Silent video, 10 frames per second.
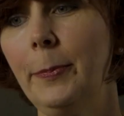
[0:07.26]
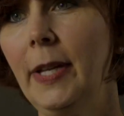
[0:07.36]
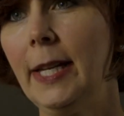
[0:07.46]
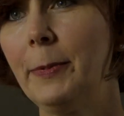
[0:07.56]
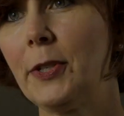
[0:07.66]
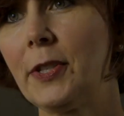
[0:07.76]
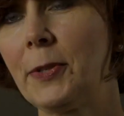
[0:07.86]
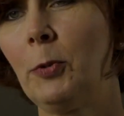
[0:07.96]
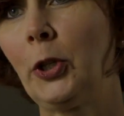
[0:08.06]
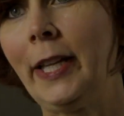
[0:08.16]
My name
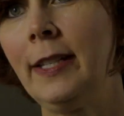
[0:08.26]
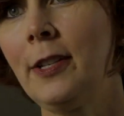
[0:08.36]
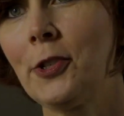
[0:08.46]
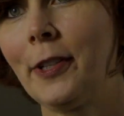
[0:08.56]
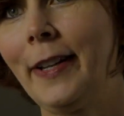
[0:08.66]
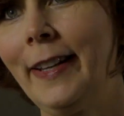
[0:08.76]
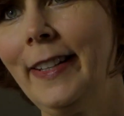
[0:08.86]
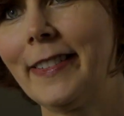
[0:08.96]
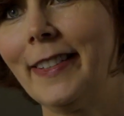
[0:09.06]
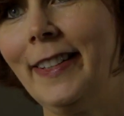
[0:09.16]
is Merlinda
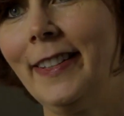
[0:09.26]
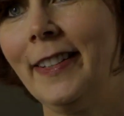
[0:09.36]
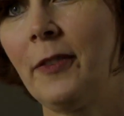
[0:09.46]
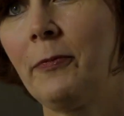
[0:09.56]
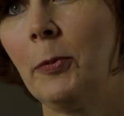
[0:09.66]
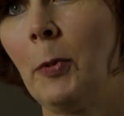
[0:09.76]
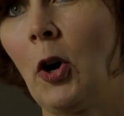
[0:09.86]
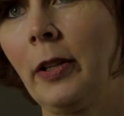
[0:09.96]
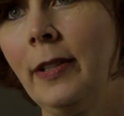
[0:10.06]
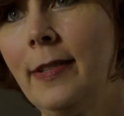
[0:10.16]
Chalette, and I'm from
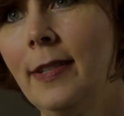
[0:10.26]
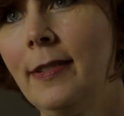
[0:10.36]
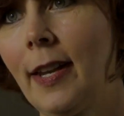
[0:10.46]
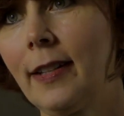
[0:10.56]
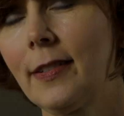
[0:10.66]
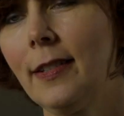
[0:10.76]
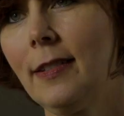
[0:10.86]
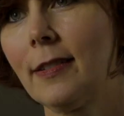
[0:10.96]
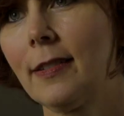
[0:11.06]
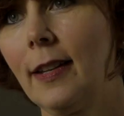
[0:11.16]
Arlington,
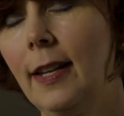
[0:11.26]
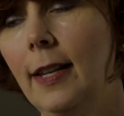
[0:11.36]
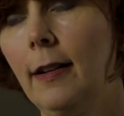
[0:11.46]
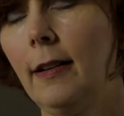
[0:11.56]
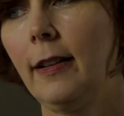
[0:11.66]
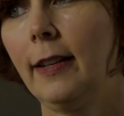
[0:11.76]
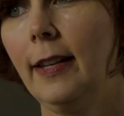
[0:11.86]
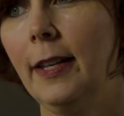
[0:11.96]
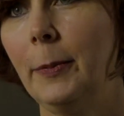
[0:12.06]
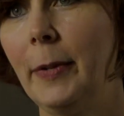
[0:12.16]
Texas, and I
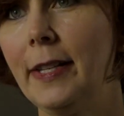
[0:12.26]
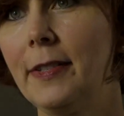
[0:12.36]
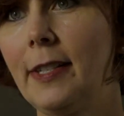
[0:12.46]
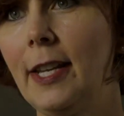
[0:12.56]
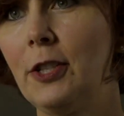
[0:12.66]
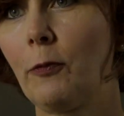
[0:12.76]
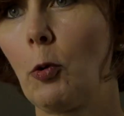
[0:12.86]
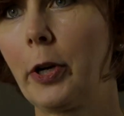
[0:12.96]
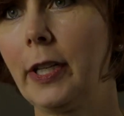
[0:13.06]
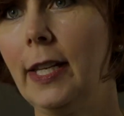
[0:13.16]
am a stage
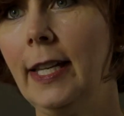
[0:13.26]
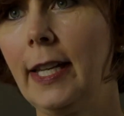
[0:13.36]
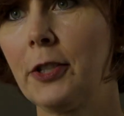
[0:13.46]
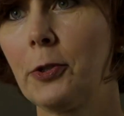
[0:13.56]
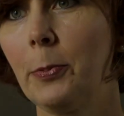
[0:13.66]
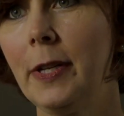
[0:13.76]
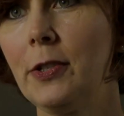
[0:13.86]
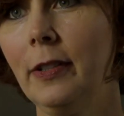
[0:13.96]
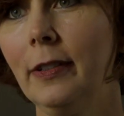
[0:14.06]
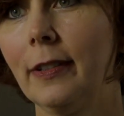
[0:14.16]
four kidney cancer
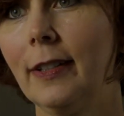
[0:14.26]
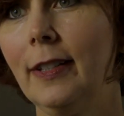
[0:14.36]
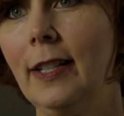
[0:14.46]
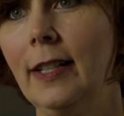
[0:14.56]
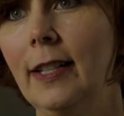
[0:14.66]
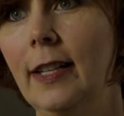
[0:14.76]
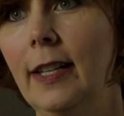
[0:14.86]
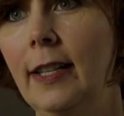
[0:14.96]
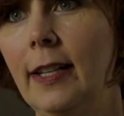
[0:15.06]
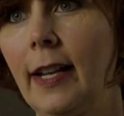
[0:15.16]
patient.
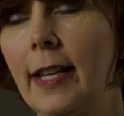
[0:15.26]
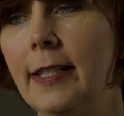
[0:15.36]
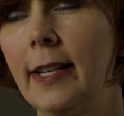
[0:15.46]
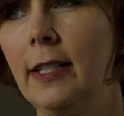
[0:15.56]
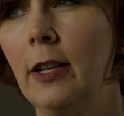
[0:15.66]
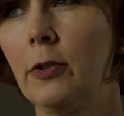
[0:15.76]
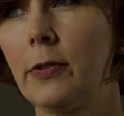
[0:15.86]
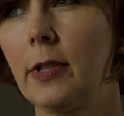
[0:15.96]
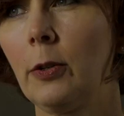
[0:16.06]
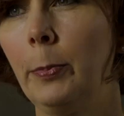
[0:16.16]
And I got
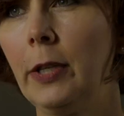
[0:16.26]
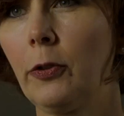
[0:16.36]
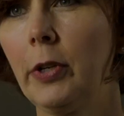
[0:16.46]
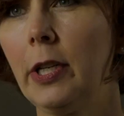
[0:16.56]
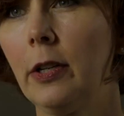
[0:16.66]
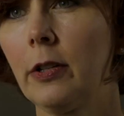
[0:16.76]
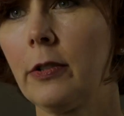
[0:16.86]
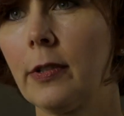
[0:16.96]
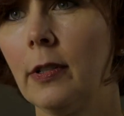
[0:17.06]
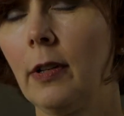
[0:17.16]
diagnosed, it'll be three
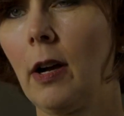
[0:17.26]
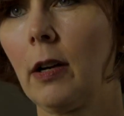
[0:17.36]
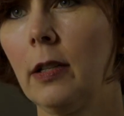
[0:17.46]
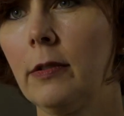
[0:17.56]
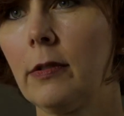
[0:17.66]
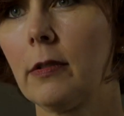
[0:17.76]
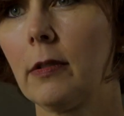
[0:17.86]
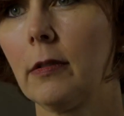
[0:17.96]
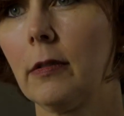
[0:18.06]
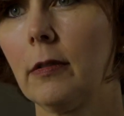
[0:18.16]
years in August
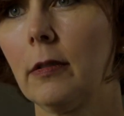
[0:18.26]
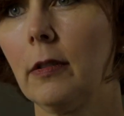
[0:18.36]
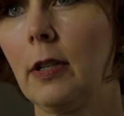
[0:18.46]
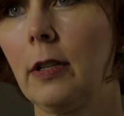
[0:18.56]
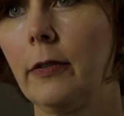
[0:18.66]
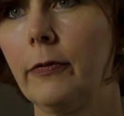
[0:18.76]
of